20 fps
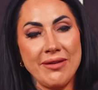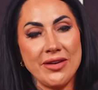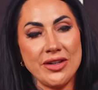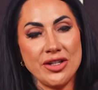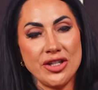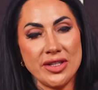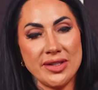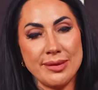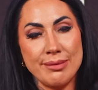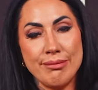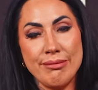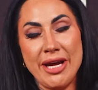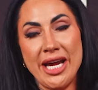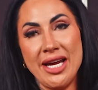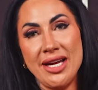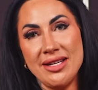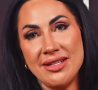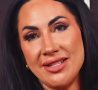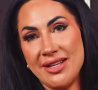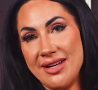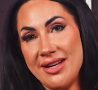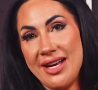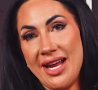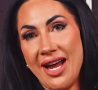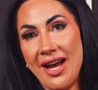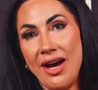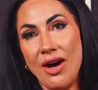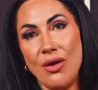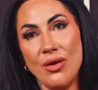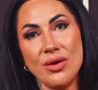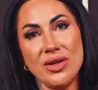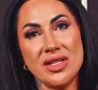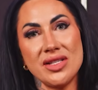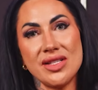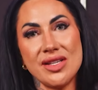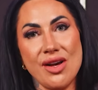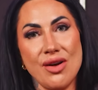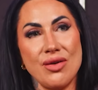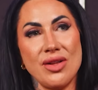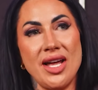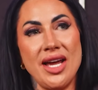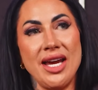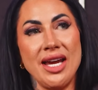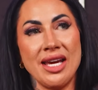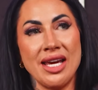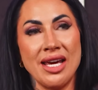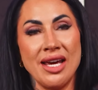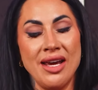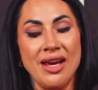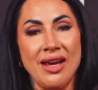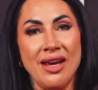even just May to now. So like